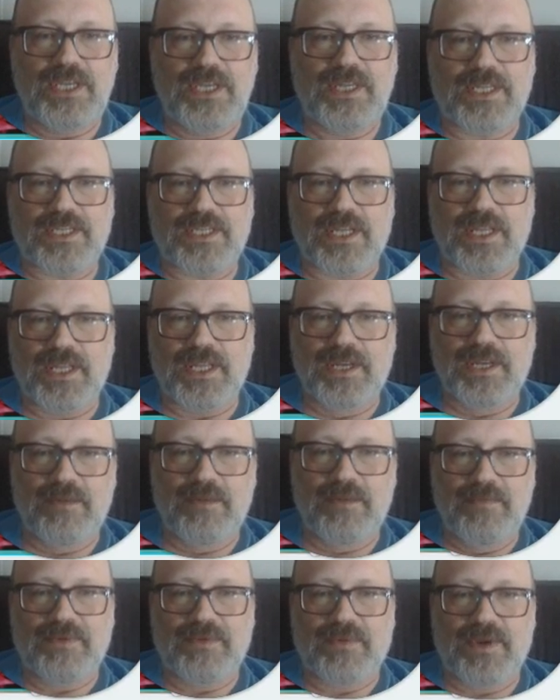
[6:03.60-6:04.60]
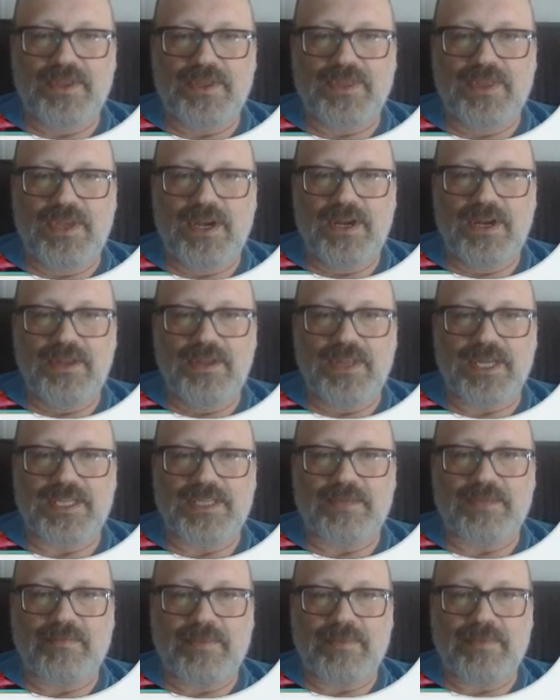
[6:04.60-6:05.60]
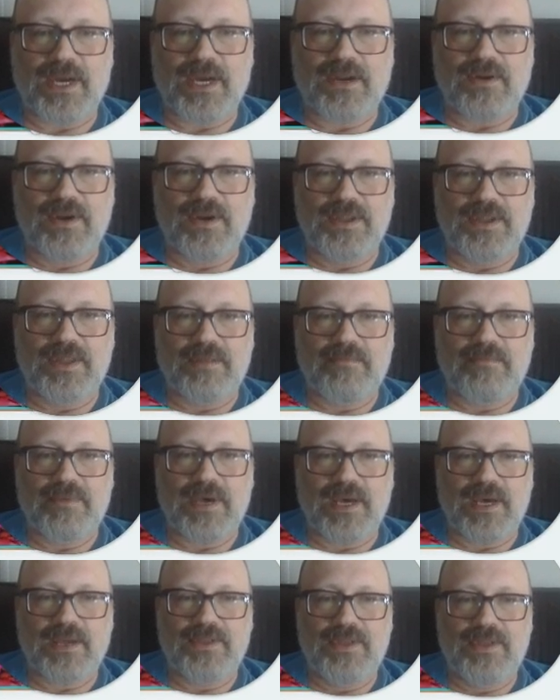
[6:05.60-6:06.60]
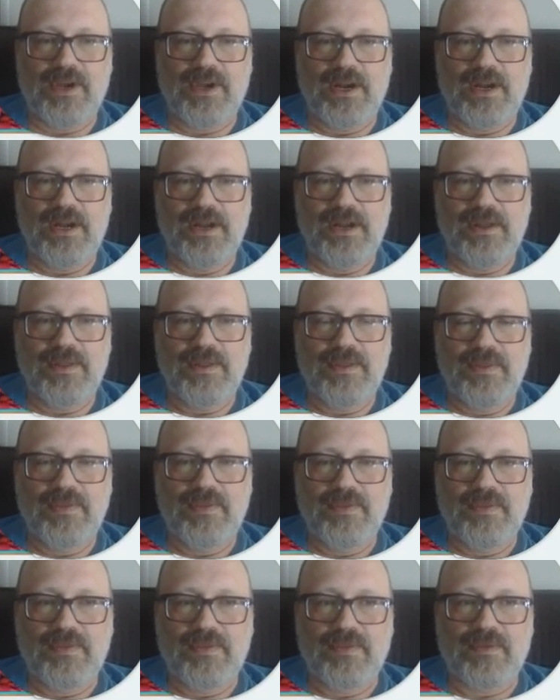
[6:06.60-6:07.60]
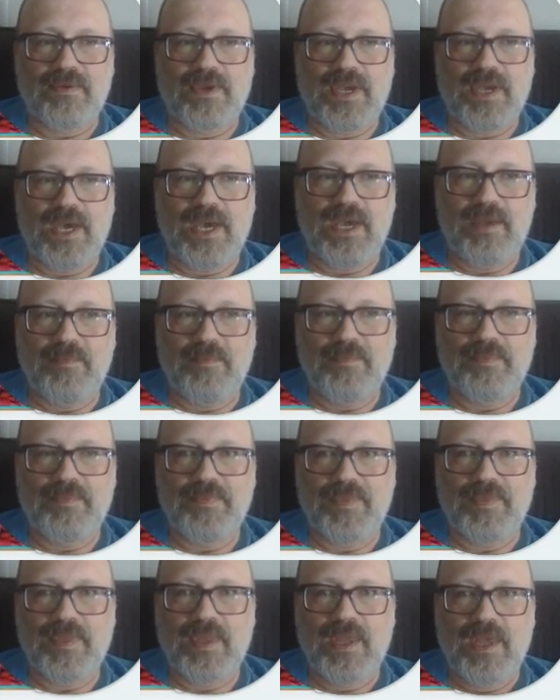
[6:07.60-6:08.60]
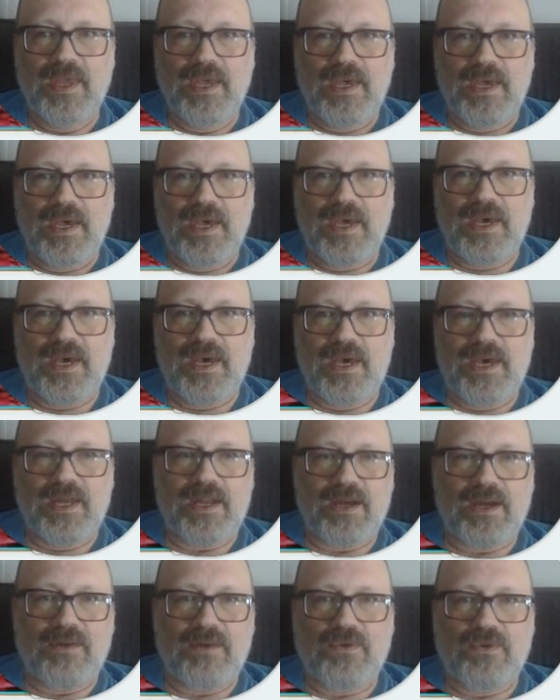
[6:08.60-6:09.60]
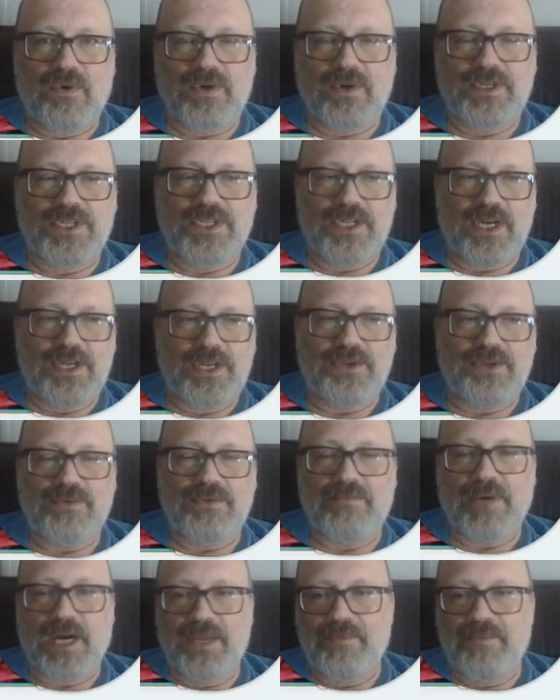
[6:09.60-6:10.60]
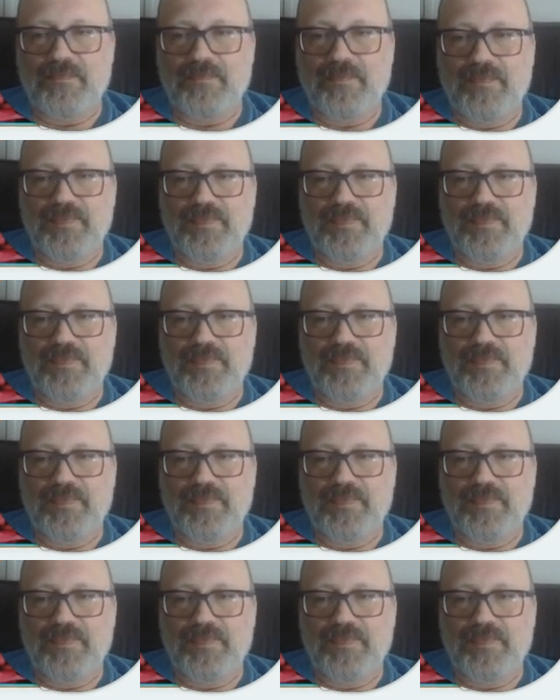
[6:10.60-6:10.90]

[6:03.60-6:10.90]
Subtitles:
there's a little bit right there. That's the background in the back there. Okay. And of course, an undo button.